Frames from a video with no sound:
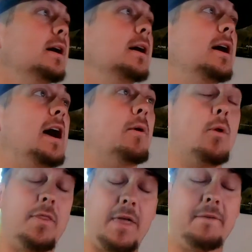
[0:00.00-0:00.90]

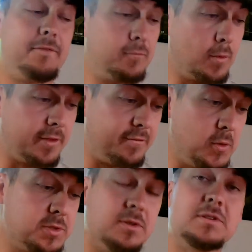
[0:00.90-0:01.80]
And what the
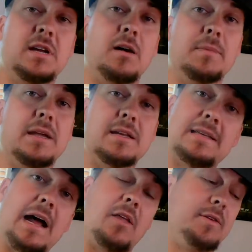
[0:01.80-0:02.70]
food is going to tell me
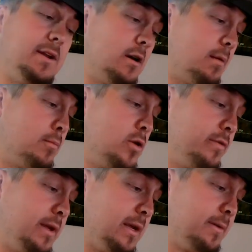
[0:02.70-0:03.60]
is how the deer are
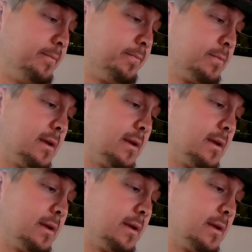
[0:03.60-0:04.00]
moving